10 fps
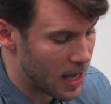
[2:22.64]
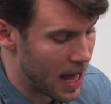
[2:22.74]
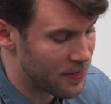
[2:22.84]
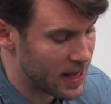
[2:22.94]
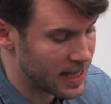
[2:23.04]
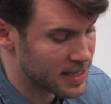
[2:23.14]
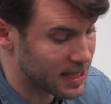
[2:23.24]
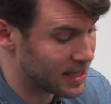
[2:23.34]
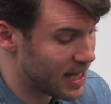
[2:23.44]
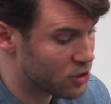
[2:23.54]
And then his
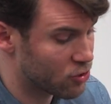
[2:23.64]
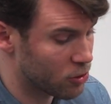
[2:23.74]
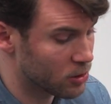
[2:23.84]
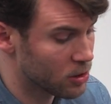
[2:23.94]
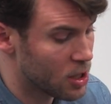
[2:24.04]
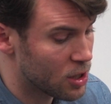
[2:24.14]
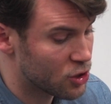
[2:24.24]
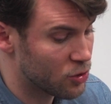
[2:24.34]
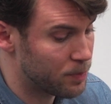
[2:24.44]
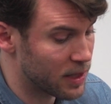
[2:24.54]
cholesterol
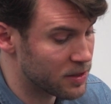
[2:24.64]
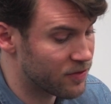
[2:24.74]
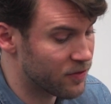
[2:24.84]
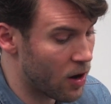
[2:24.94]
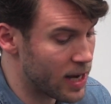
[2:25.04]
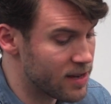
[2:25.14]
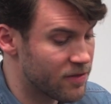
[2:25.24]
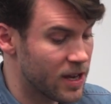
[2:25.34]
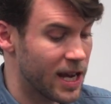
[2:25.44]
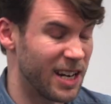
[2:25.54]
should be under
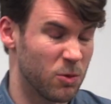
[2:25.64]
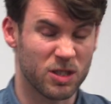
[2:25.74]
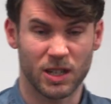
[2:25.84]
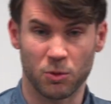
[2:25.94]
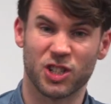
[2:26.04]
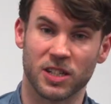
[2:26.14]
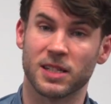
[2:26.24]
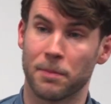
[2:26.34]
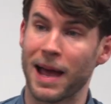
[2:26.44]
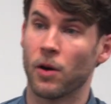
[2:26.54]
5, and it was
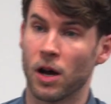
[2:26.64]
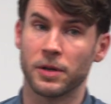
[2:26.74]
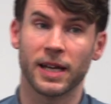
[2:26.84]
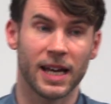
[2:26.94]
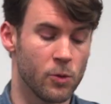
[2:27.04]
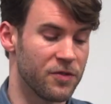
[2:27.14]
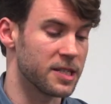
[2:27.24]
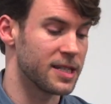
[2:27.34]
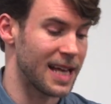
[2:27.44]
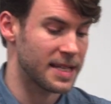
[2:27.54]
just about okay with the
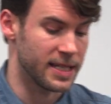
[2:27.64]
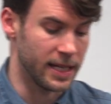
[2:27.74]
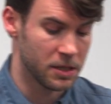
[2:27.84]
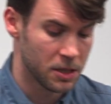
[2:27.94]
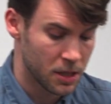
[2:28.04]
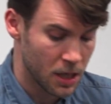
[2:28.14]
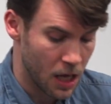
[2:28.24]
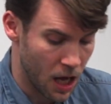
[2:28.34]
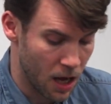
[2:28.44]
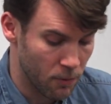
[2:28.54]
statin.
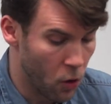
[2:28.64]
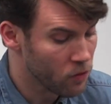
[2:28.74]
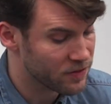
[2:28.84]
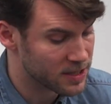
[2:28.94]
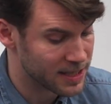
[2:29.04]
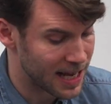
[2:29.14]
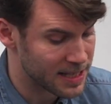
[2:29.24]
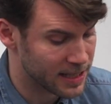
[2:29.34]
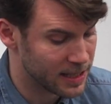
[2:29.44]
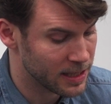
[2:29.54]
Off the
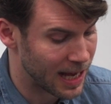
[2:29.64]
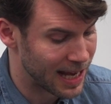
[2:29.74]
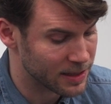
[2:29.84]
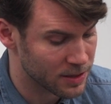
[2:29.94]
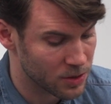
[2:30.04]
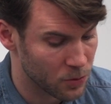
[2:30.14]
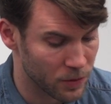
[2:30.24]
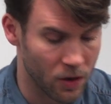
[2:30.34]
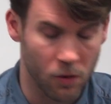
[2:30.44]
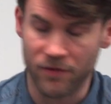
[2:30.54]
statin and
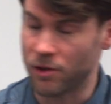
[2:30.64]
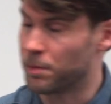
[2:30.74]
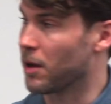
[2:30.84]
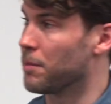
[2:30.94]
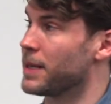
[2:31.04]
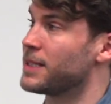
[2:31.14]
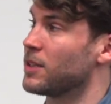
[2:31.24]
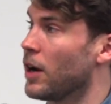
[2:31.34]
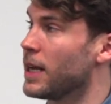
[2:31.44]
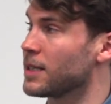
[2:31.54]
with a whole food plant-based
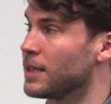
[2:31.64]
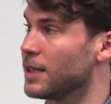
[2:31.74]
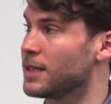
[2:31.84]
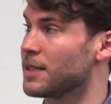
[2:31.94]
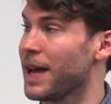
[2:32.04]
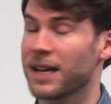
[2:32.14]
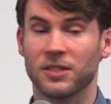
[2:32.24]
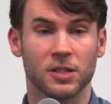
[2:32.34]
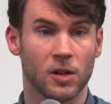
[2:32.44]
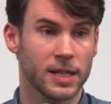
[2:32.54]
diet and some
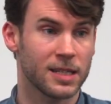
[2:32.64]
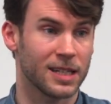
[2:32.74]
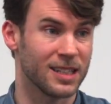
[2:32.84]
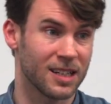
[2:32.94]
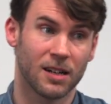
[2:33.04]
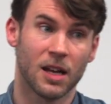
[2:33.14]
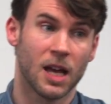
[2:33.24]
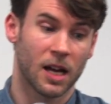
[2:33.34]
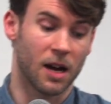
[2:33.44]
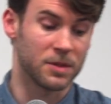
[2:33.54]
exercise, it had
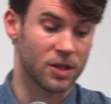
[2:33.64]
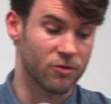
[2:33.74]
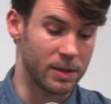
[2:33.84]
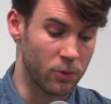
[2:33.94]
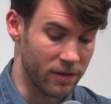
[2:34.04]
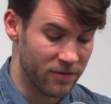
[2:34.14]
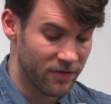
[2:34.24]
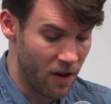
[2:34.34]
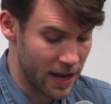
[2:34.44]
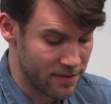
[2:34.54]
come to
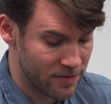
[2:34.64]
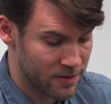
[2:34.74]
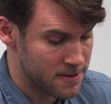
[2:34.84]
3.5.